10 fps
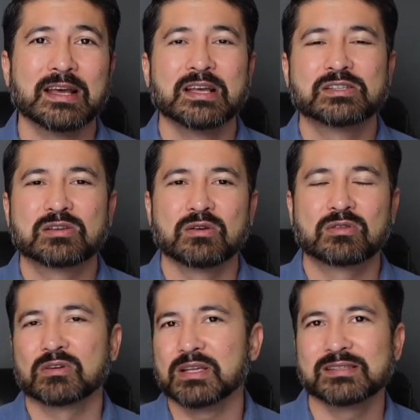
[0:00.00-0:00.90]
So
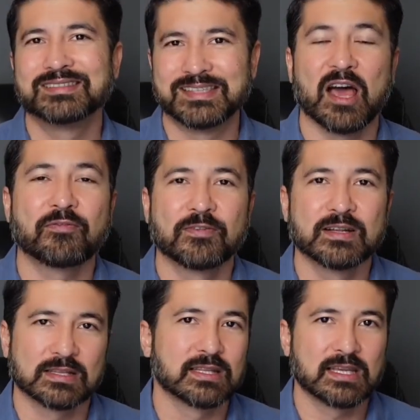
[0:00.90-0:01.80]
there is
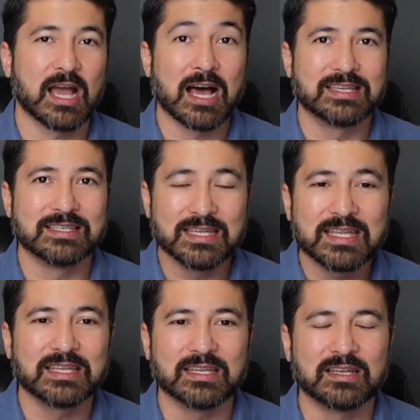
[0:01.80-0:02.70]
definitely a
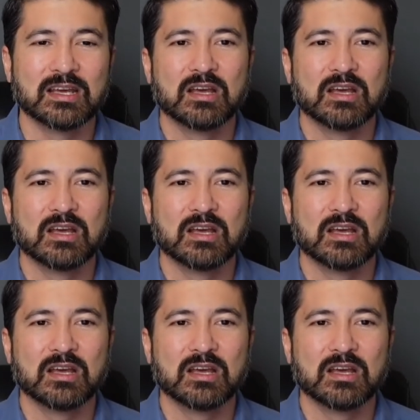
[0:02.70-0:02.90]
need